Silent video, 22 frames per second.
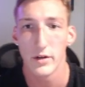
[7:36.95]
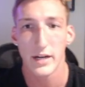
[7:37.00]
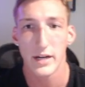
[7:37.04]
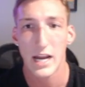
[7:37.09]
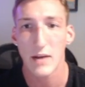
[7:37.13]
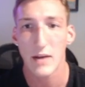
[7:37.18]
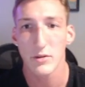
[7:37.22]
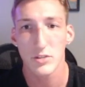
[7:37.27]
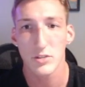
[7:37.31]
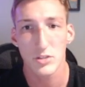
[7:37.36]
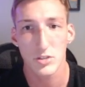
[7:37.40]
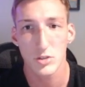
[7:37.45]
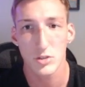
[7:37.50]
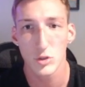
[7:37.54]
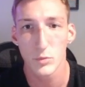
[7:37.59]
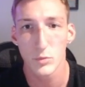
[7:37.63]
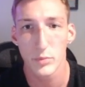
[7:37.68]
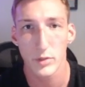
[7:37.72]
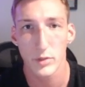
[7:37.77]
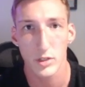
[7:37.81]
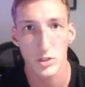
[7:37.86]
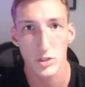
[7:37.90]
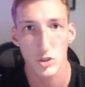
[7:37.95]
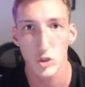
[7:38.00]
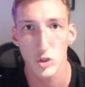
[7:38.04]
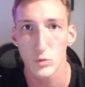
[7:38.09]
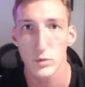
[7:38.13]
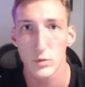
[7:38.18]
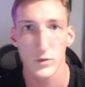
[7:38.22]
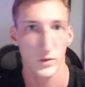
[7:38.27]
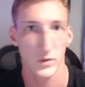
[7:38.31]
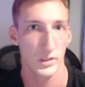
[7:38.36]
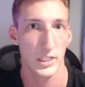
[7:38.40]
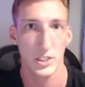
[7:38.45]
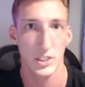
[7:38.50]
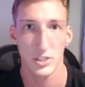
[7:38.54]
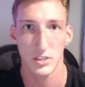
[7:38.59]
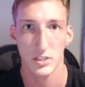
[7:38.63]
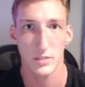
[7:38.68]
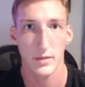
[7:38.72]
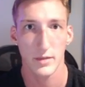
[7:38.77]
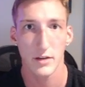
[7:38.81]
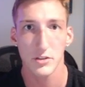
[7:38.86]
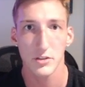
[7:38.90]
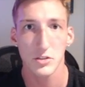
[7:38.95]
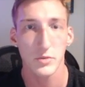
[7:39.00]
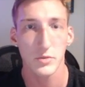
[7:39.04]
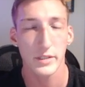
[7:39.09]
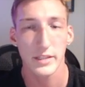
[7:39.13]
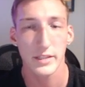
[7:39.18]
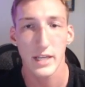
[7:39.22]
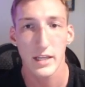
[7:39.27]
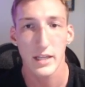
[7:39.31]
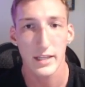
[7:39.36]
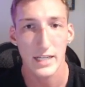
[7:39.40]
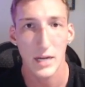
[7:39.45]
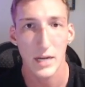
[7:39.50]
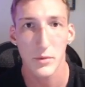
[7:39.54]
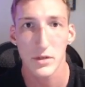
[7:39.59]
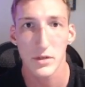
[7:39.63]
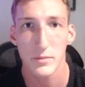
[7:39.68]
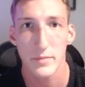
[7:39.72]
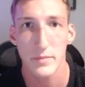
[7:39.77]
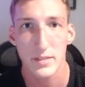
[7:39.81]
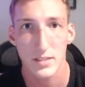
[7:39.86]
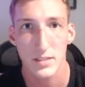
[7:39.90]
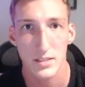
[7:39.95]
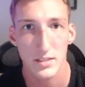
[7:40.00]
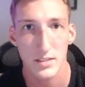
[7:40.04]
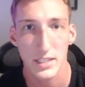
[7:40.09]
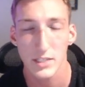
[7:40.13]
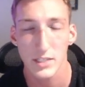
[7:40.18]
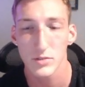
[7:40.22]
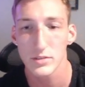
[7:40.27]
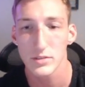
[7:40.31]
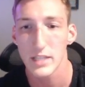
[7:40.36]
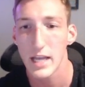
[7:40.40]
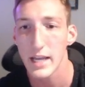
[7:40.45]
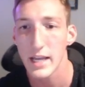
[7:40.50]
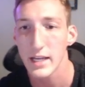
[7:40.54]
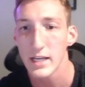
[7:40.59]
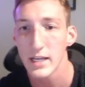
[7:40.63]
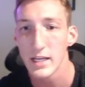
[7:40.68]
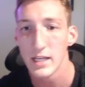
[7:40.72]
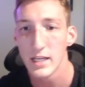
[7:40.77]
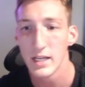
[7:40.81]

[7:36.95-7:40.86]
And I was super, super religious about doing that. Like I wouldn't miss a single day.